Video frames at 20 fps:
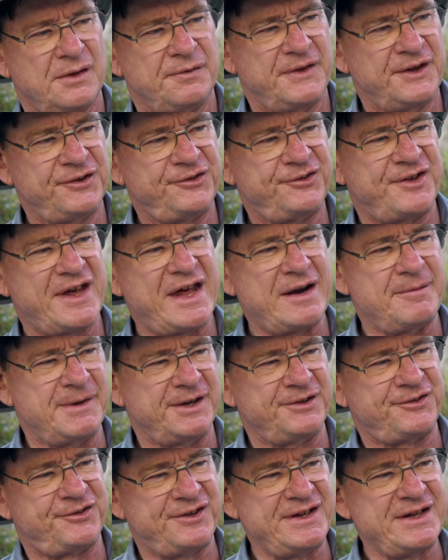This
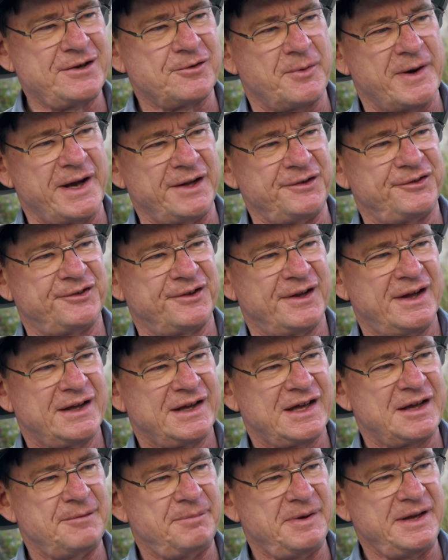sediment sequence
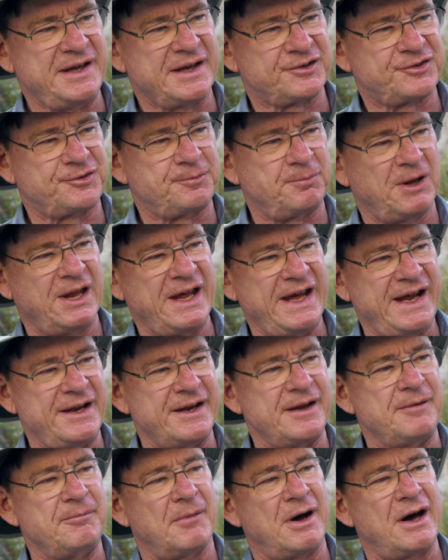can be
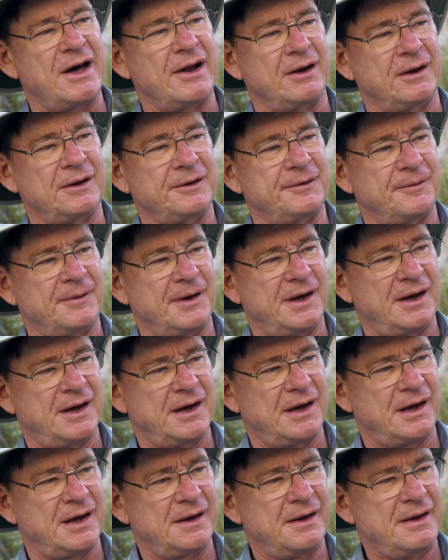explained and modeled
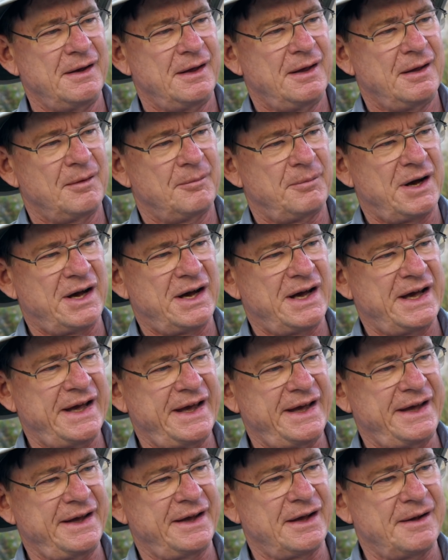
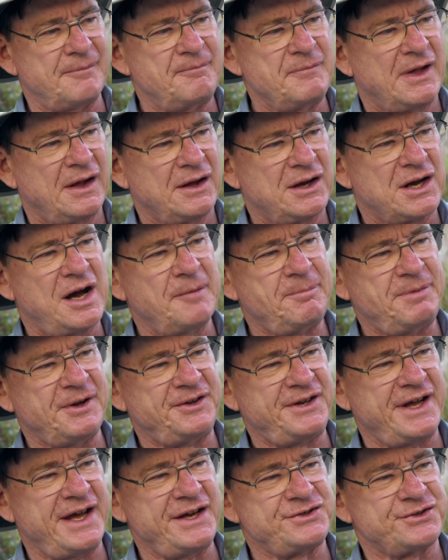by
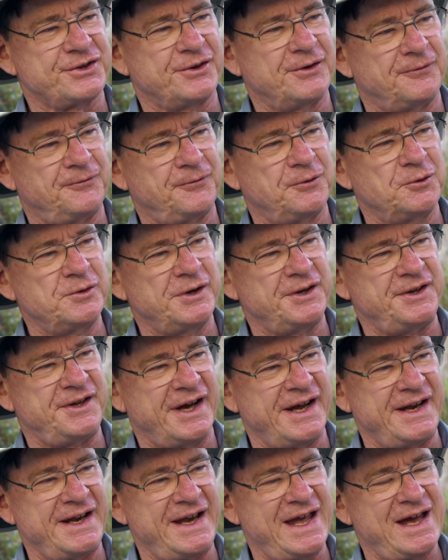computational fluid
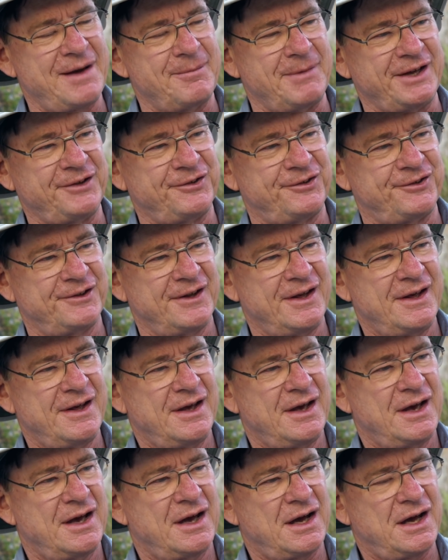dynamics
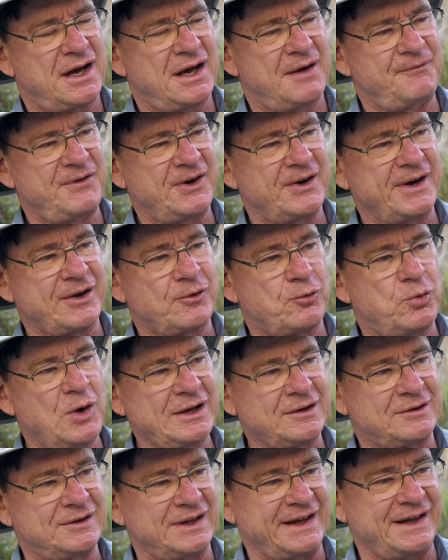very
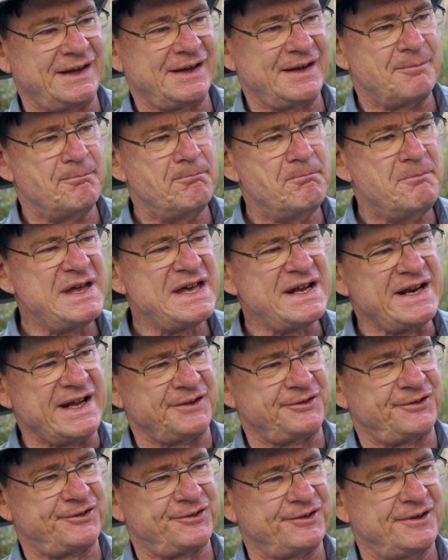quickly.
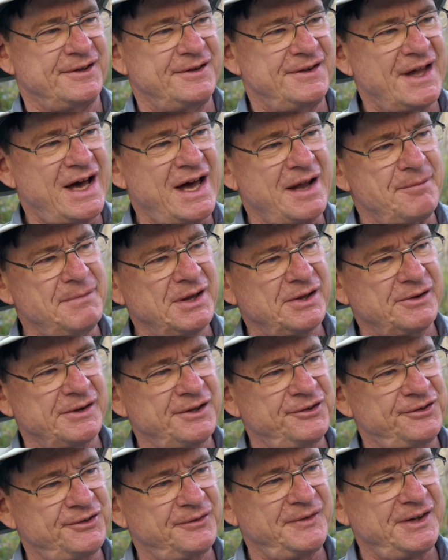Minutes, not
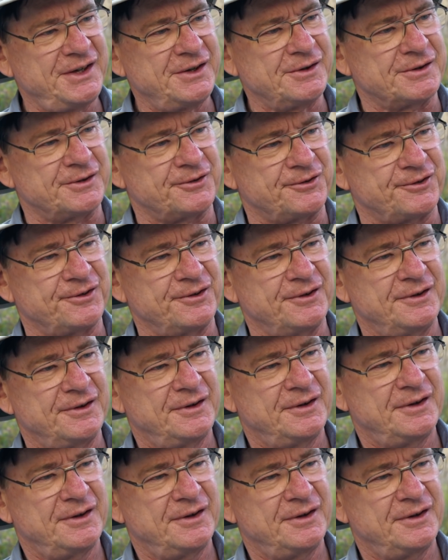millions of years.